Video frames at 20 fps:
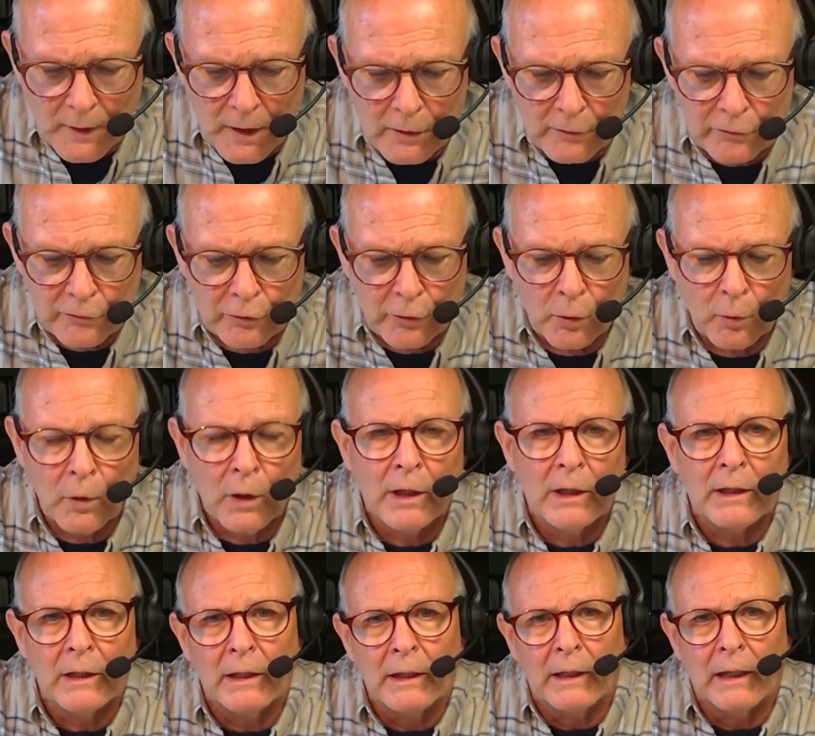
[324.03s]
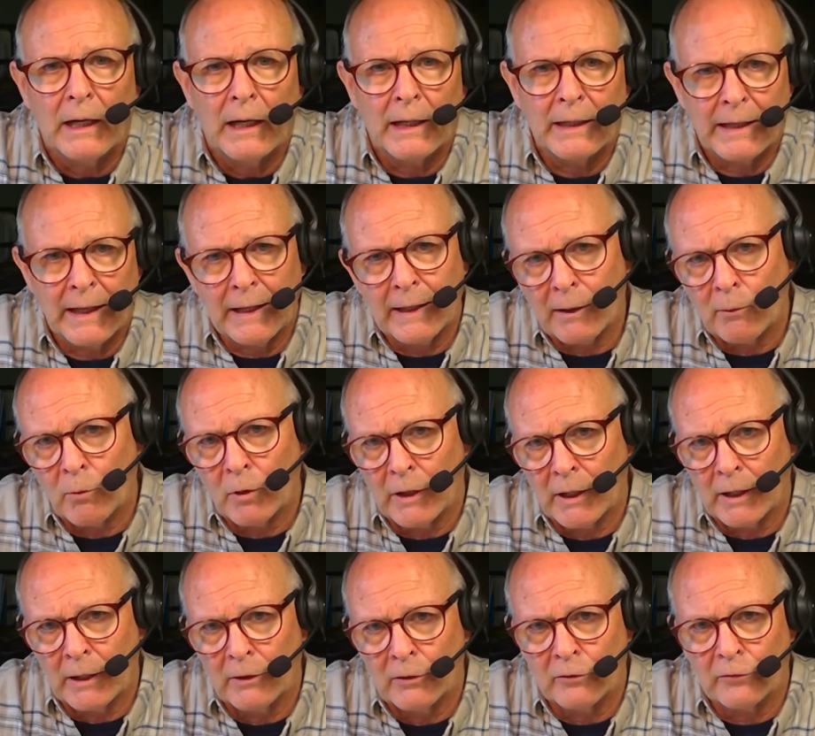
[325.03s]
So again, I want
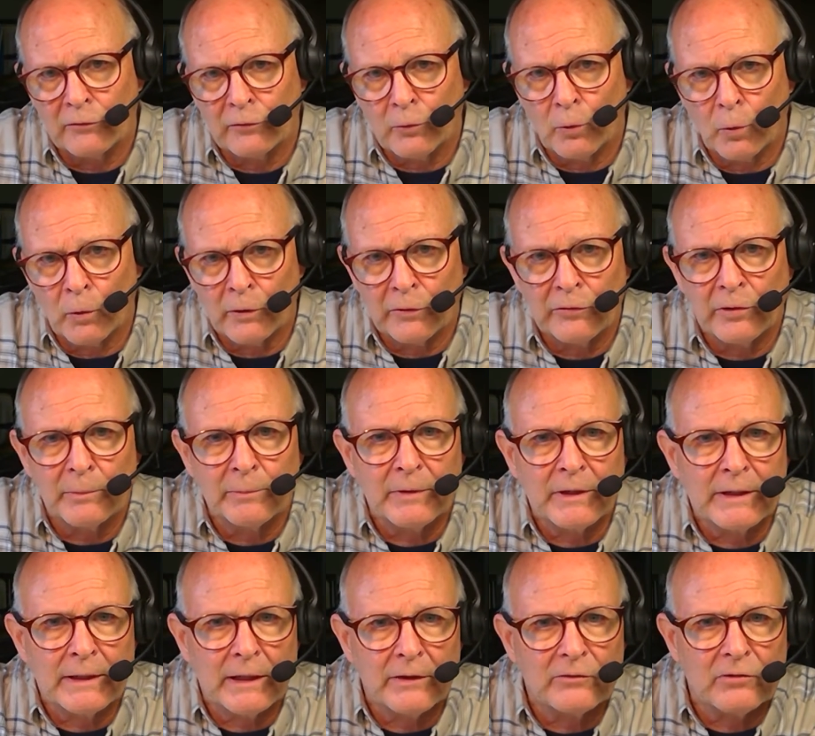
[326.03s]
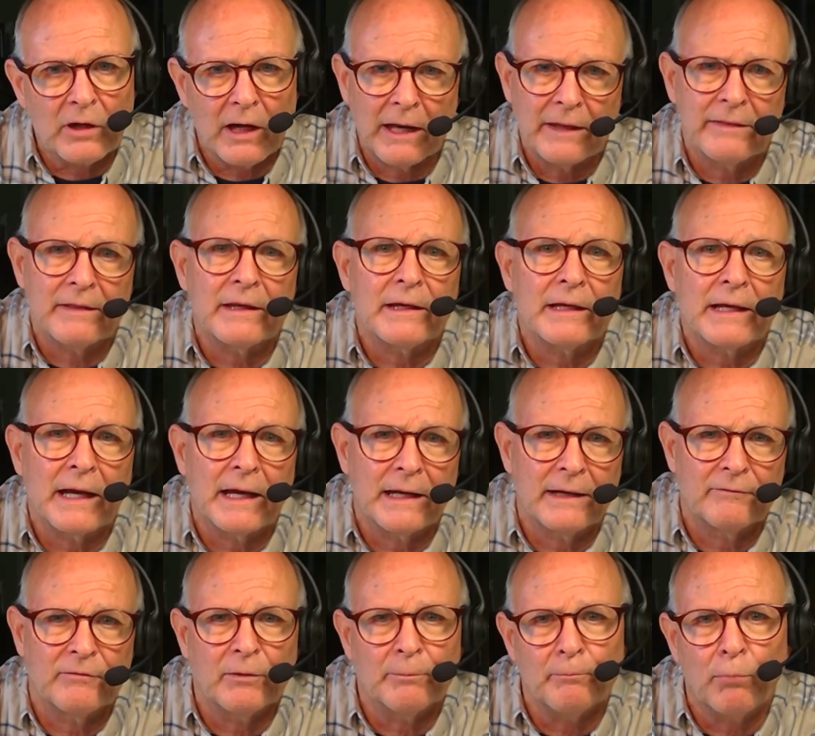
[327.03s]
to underscore something that's, I think,
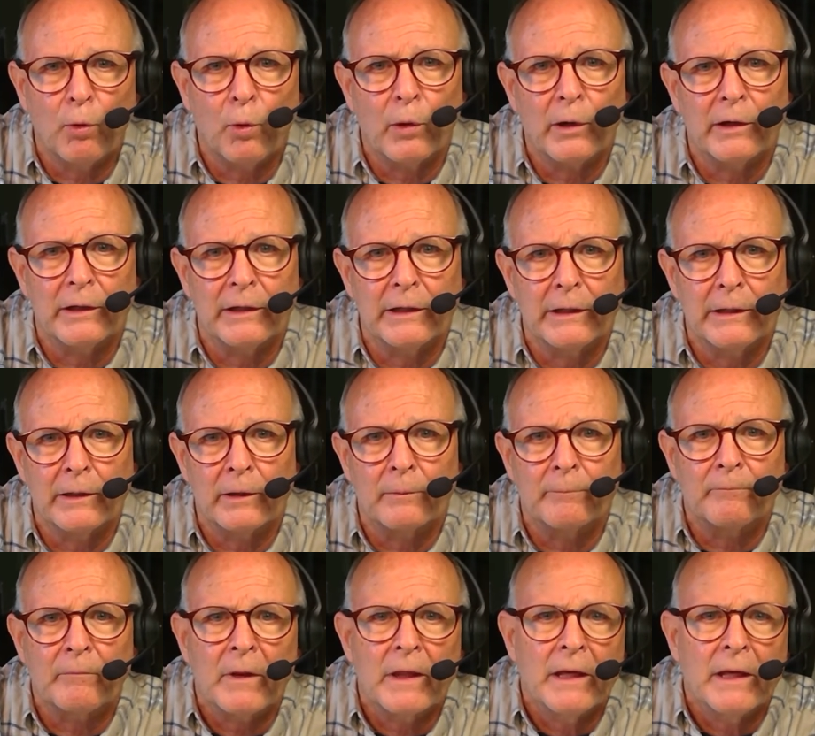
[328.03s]
kind of important here,